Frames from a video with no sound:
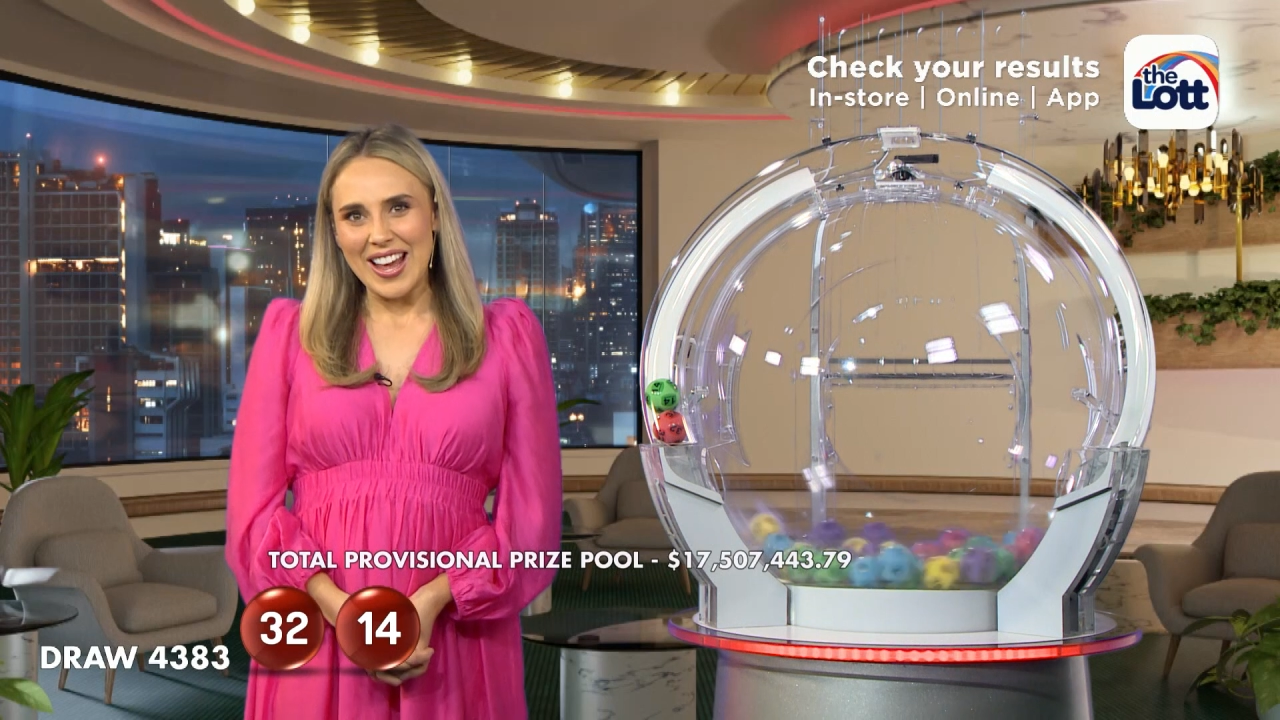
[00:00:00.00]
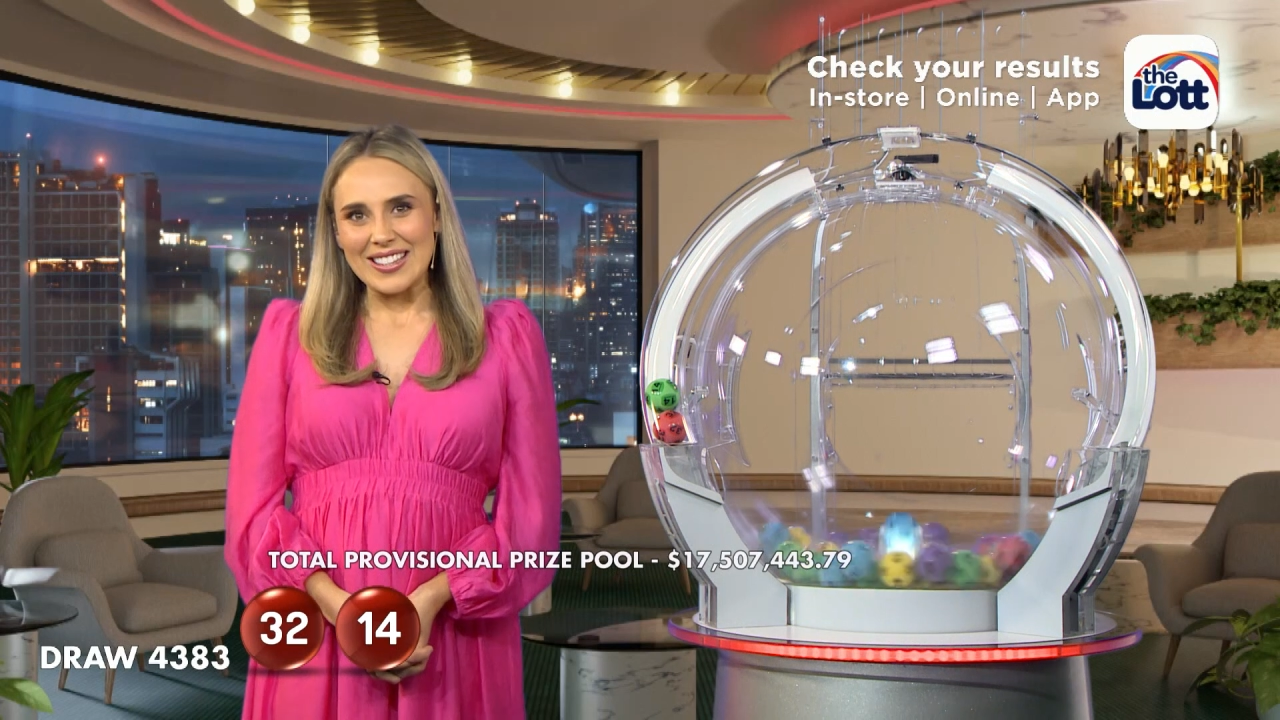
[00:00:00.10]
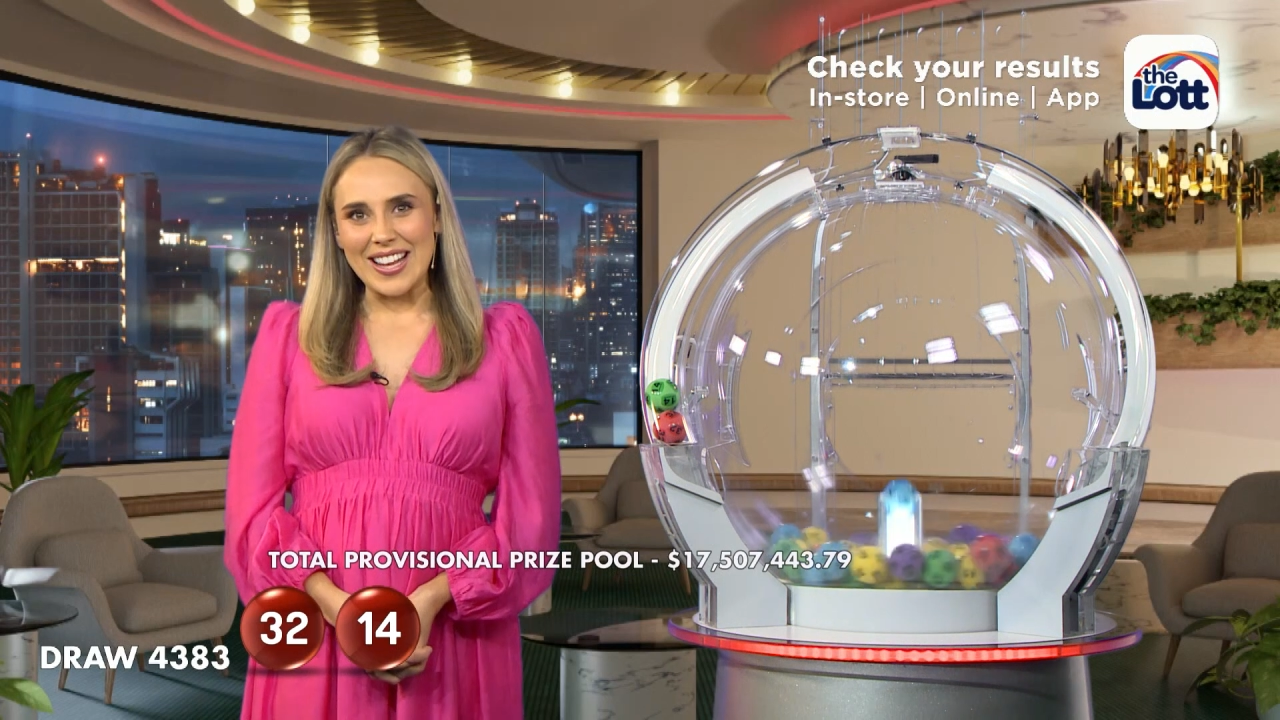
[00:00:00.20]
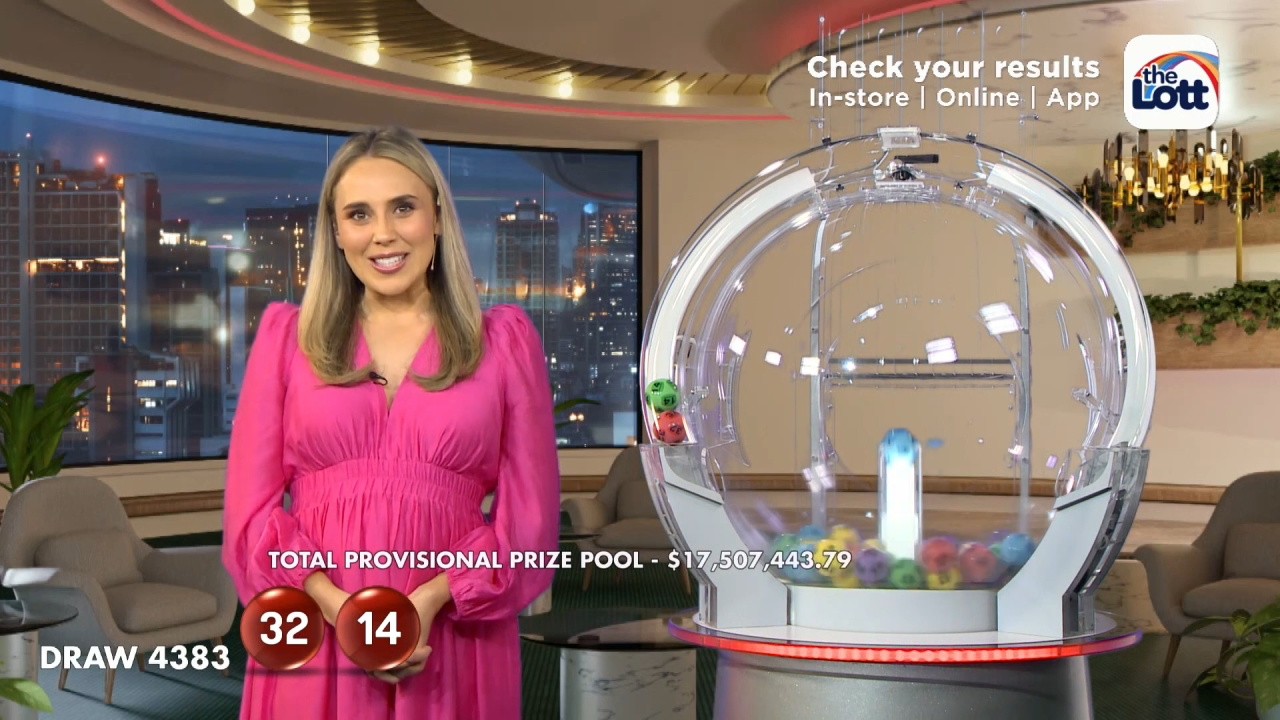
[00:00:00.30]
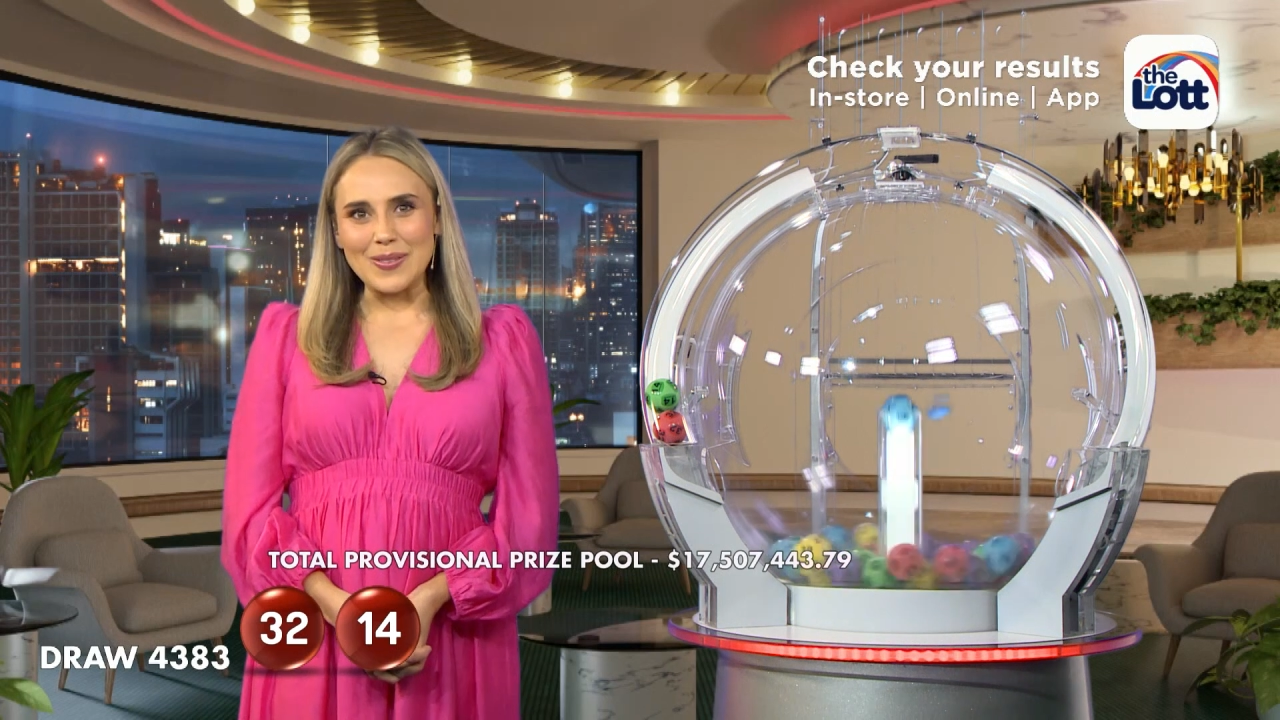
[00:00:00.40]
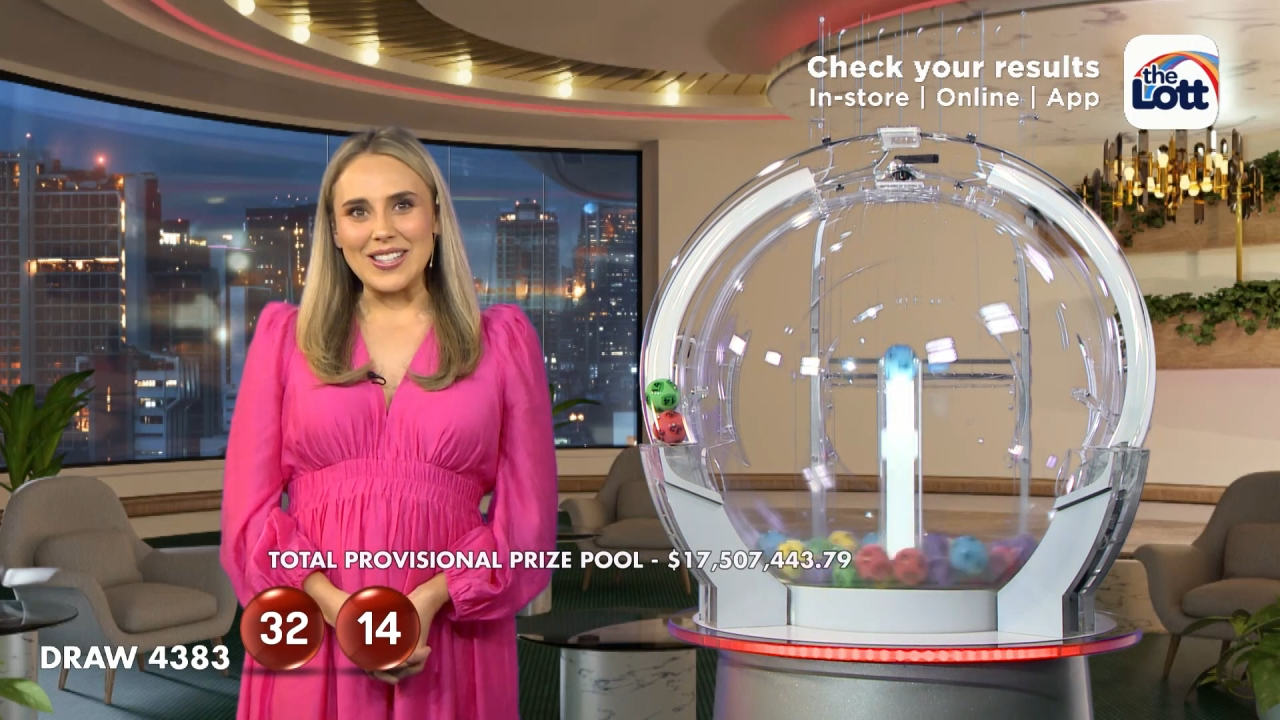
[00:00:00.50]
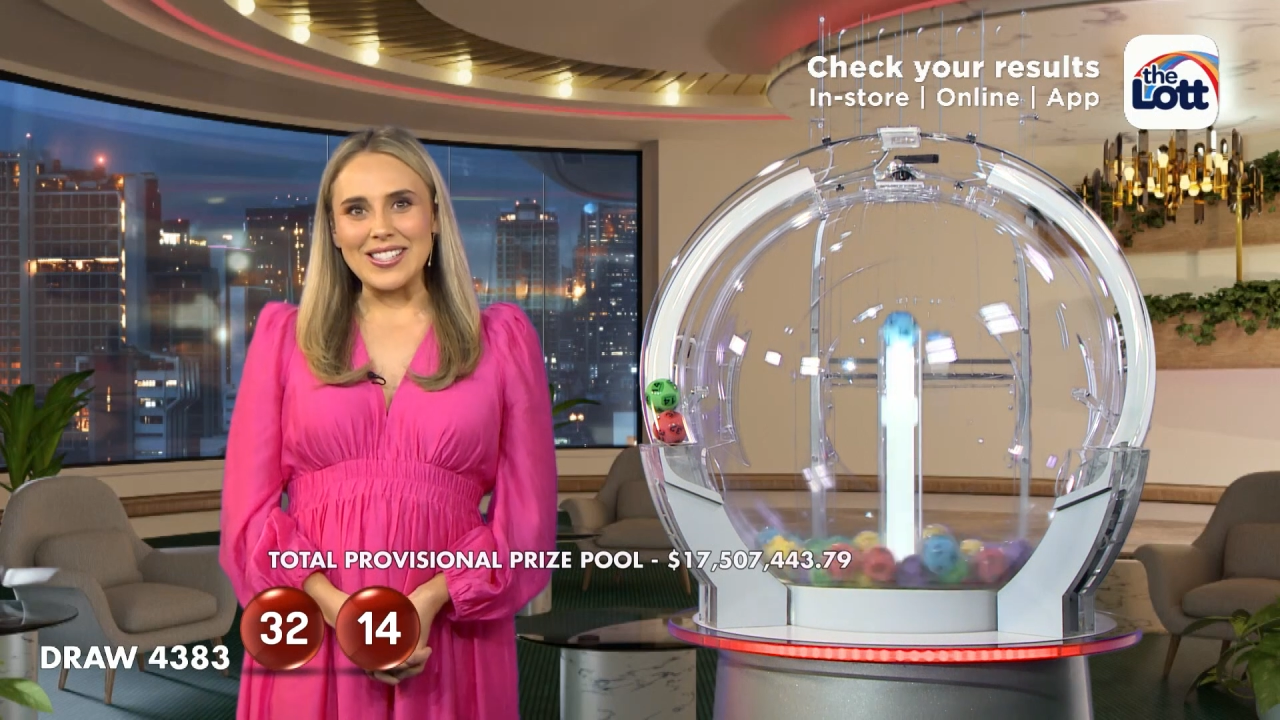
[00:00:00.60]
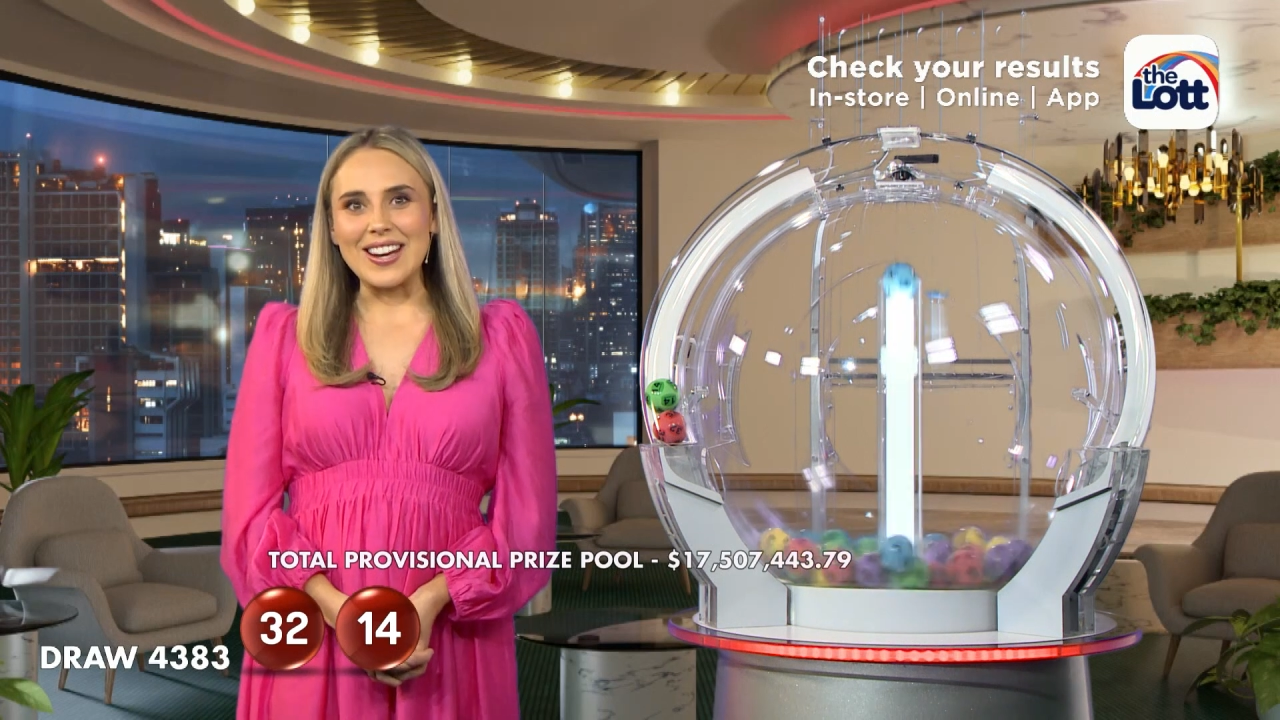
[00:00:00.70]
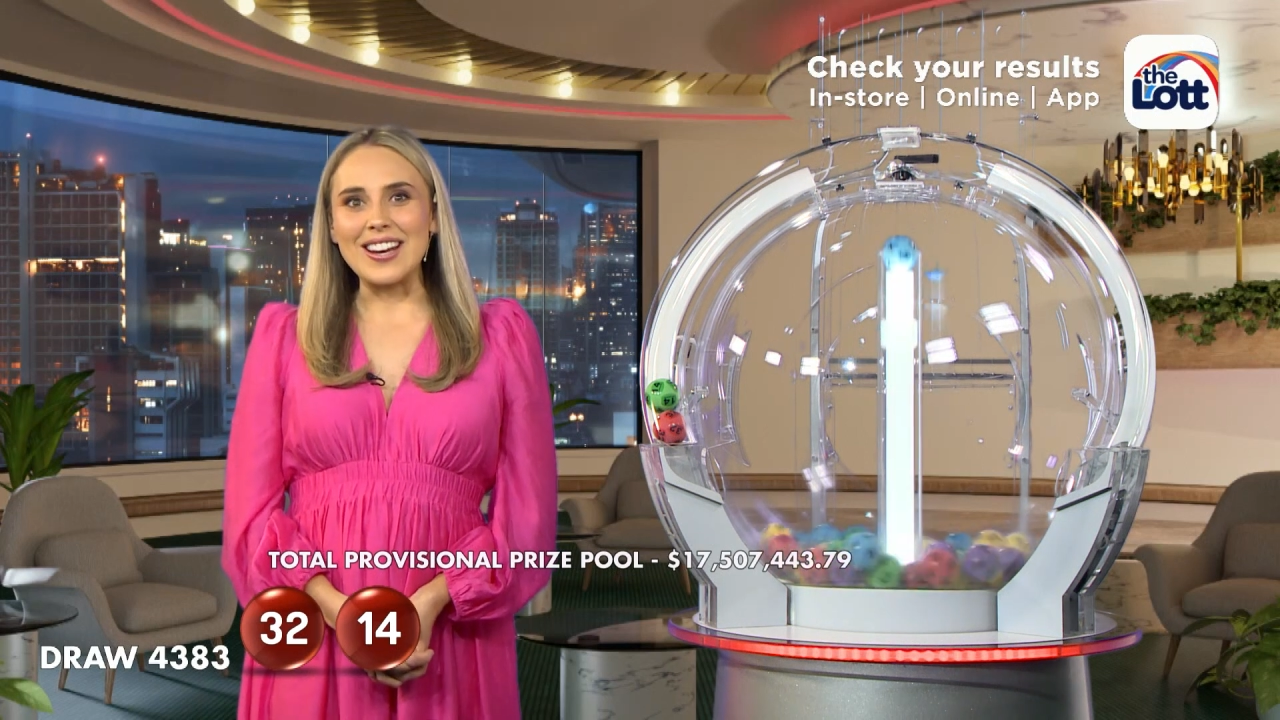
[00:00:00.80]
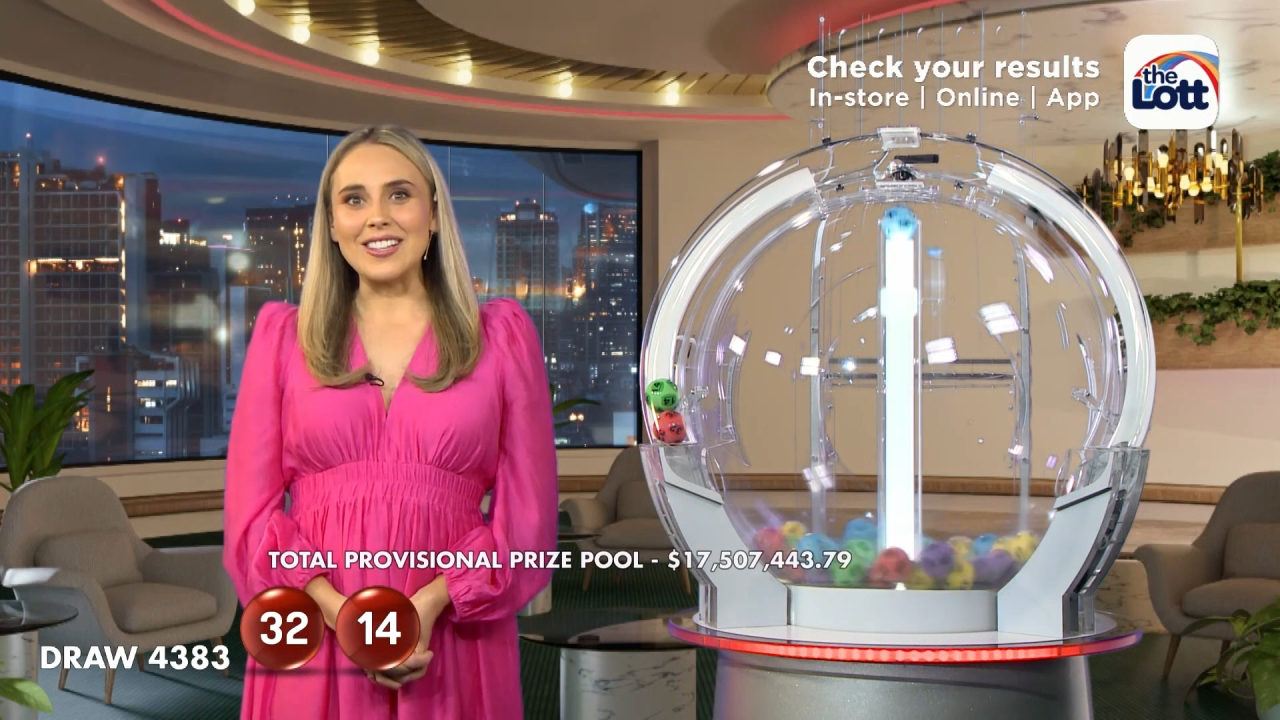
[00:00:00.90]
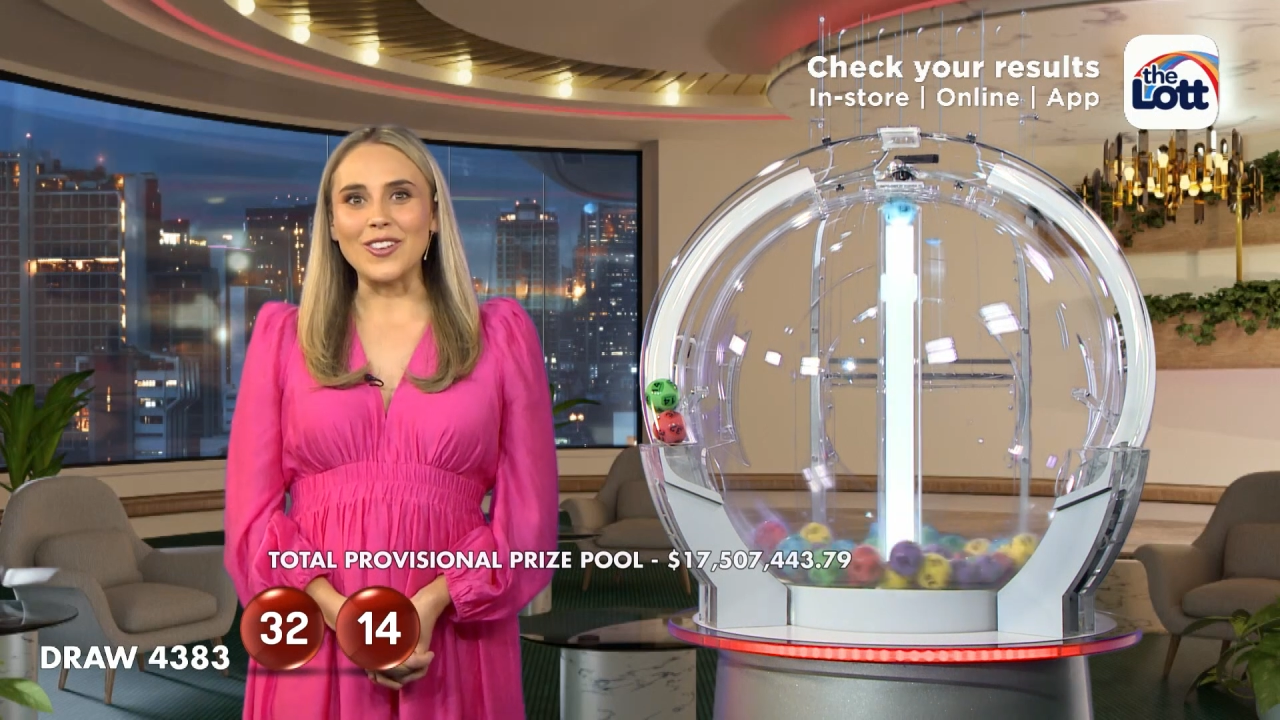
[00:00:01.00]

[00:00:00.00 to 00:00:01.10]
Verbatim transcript: Last week's Saturday